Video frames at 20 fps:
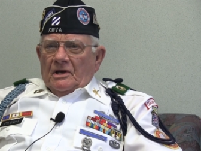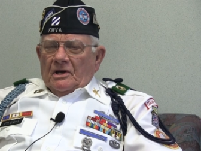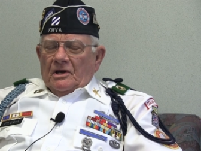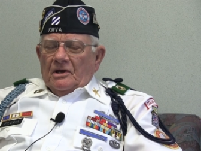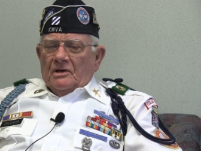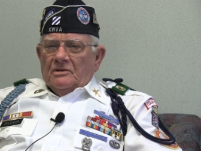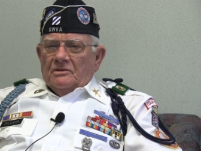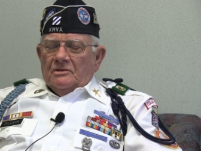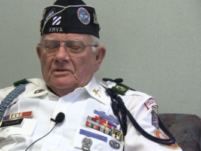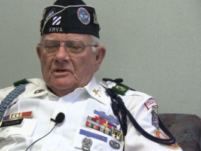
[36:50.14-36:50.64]

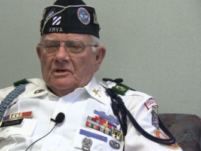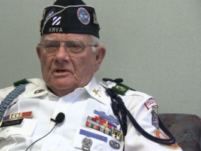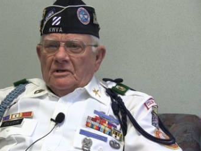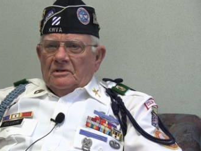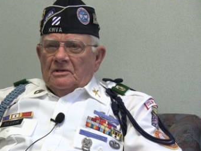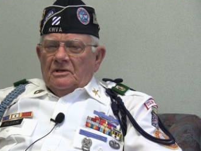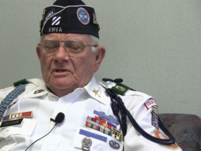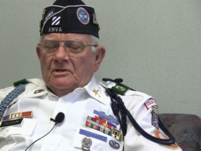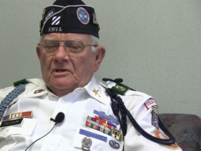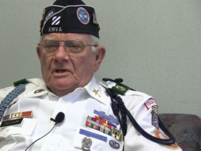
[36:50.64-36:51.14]
And
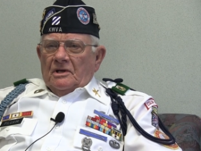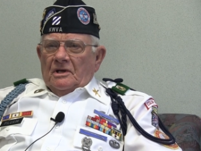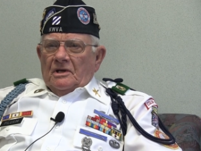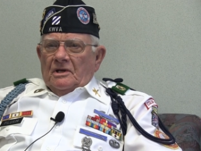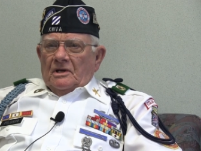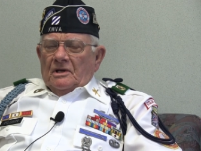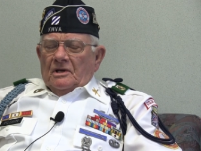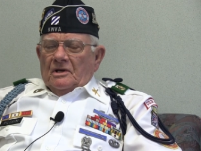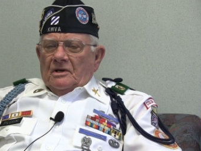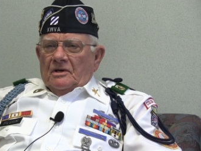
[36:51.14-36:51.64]
uh,
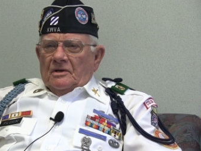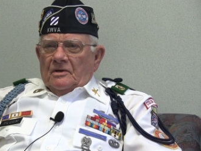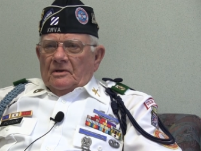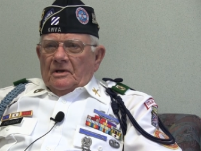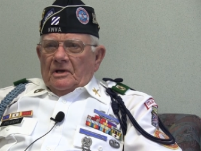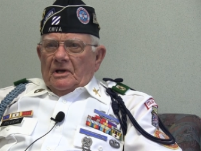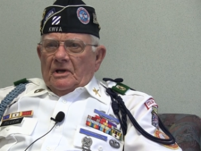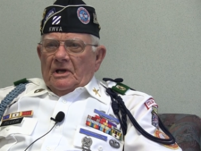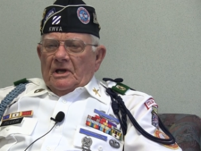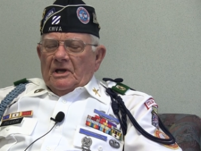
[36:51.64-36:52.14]

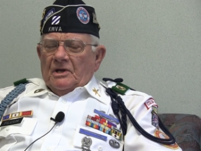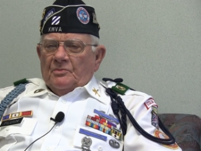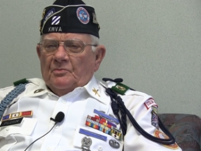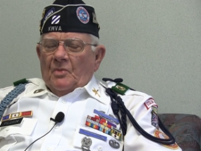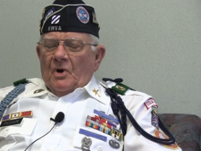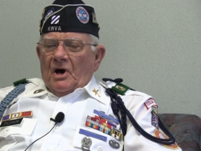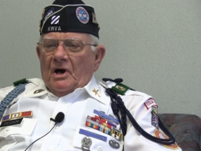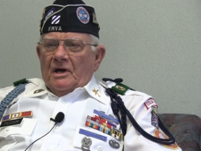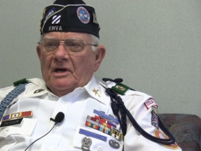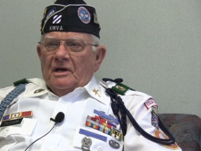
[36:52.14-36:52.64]
in
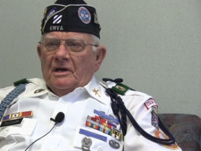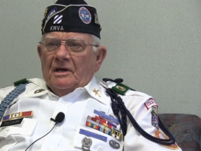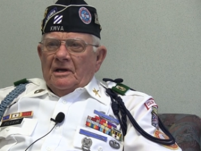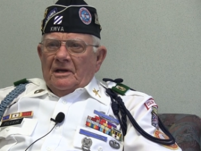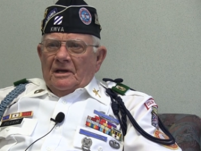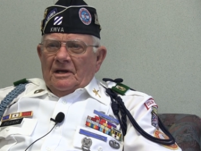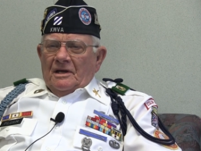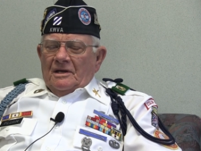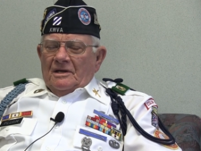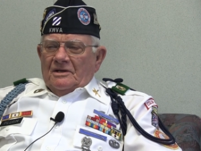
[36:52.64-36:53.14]
my
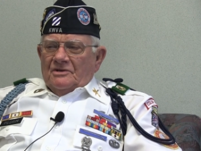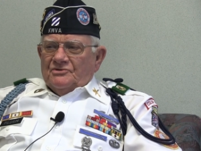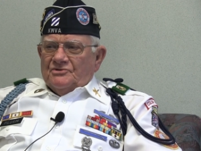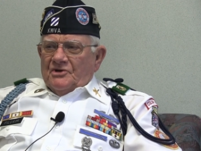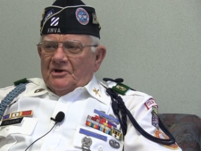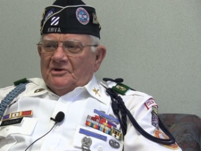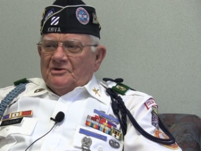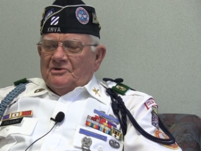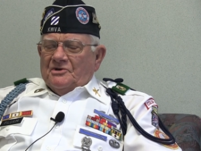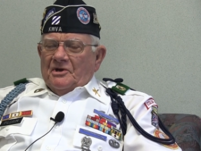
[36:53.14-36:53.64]

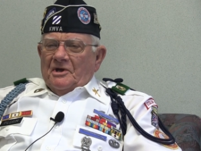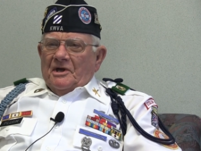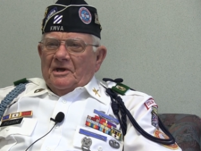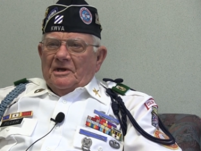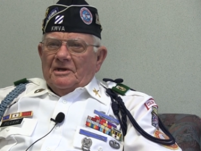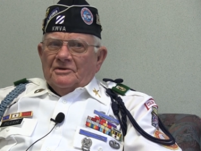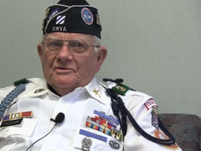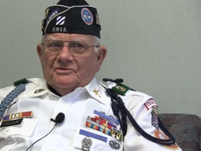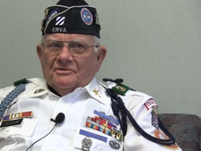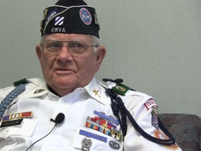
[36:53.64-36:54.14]

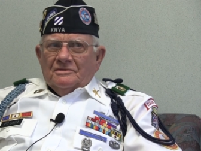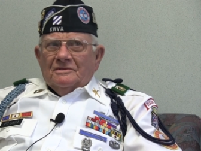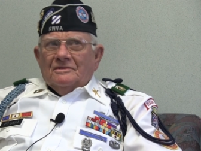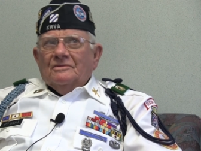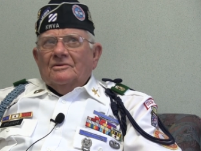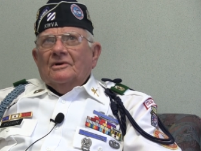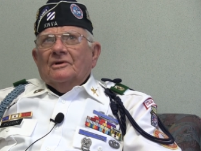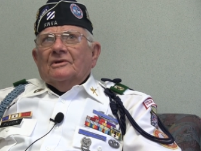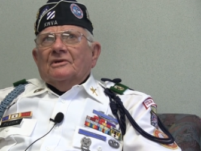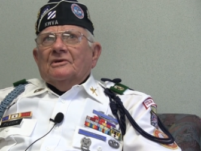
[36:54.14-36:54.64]
60s,
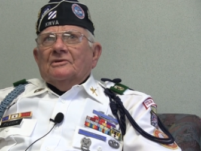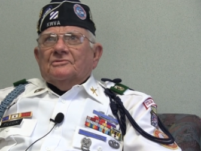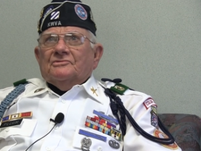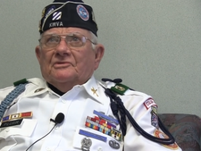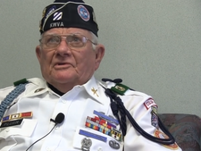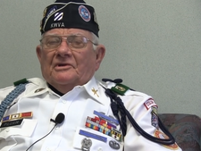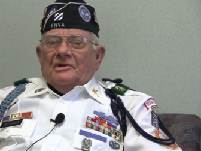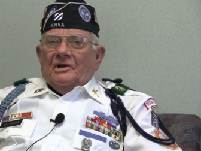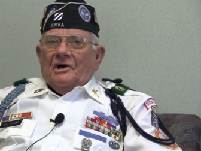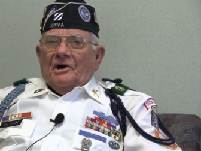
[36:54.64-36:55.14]
what is
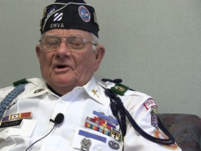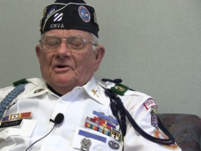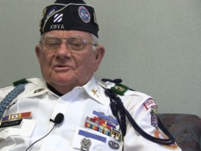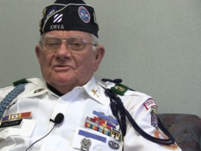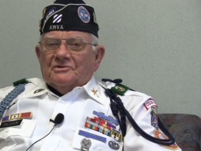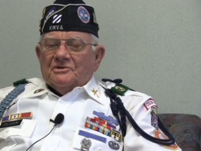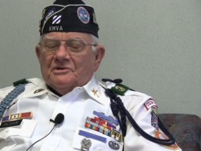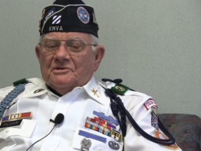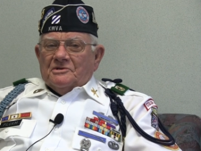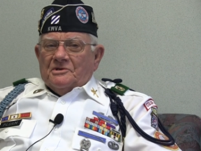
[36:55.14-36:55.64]
it now,
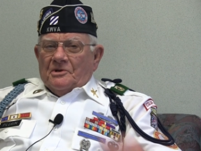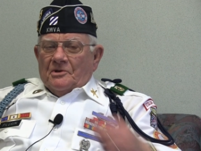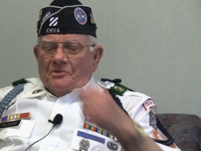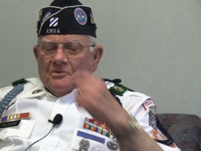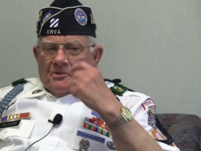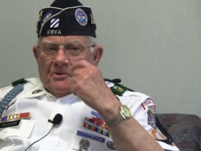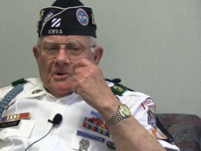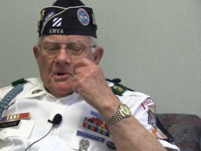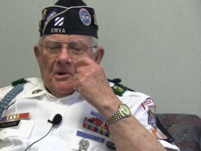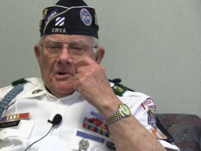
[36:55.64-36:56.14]

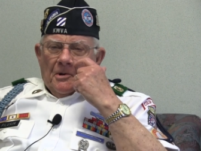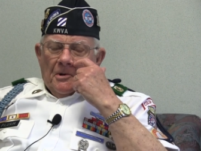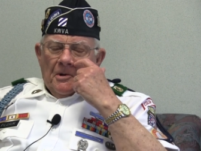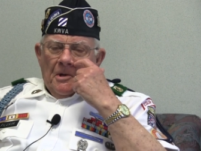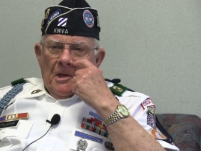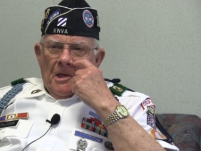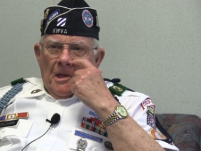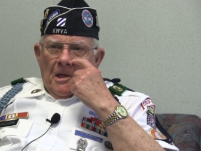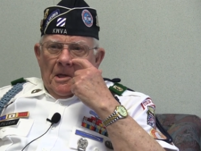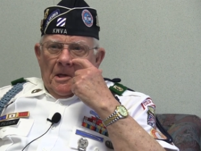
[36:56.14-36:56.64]
63 or
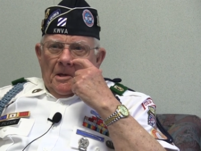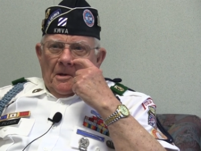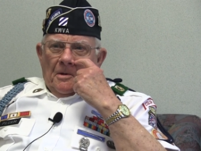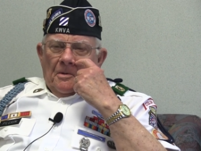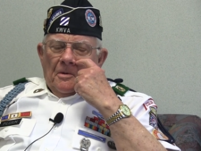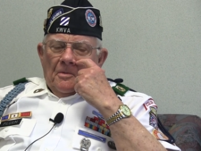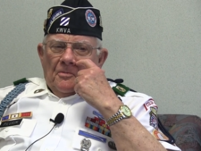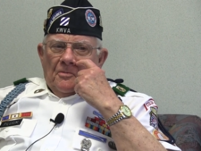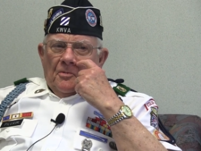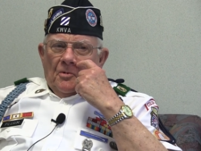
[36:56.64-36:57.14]

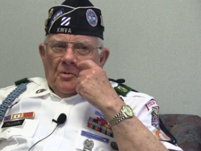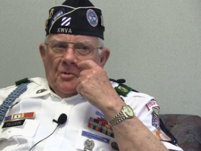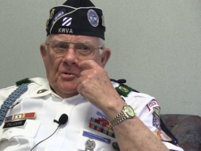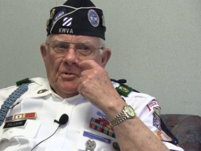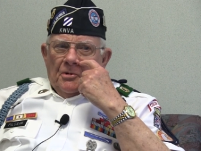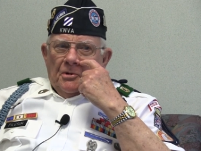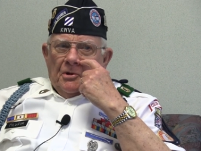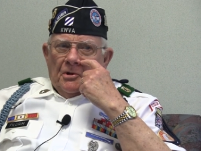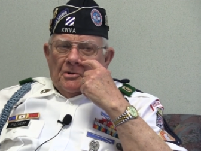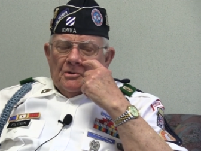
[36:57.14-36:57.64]

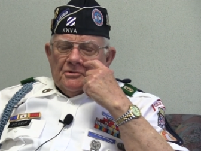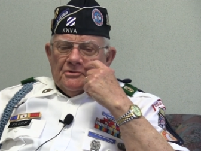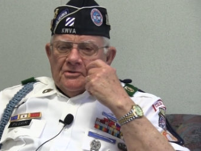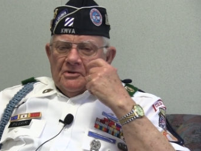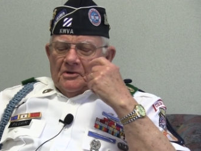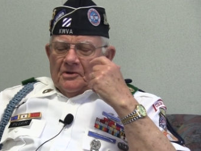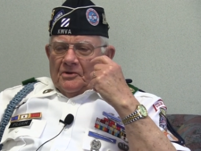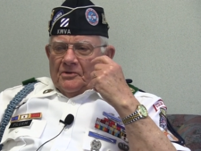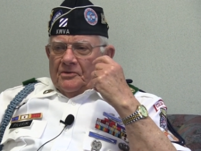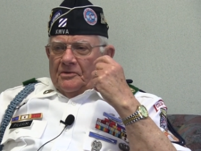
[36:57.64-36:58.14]
four years,
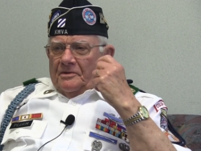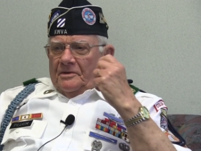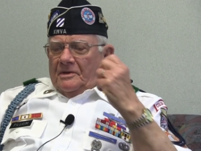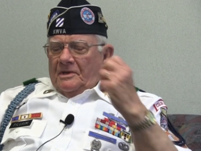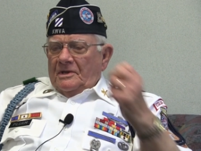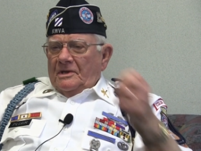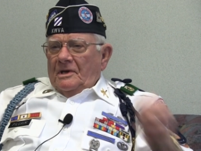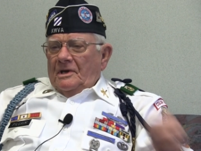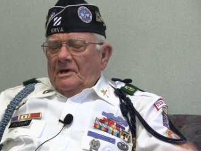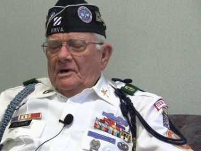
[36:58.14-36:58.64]

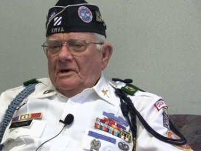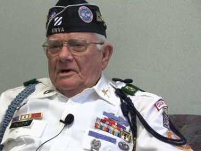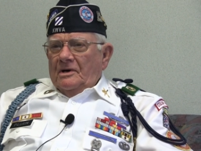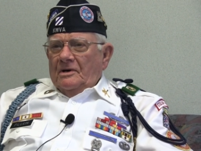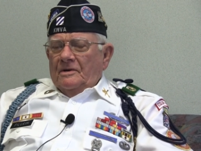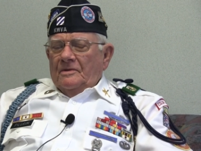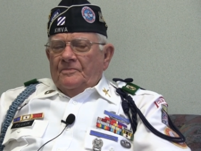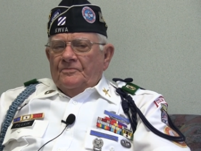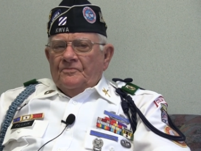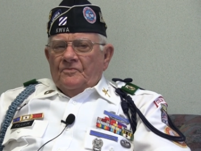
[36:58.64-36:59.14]

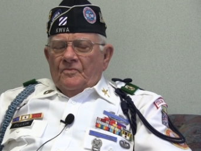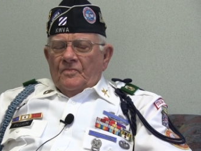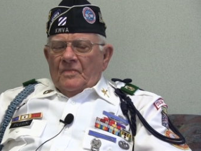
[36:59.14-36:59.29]
uh,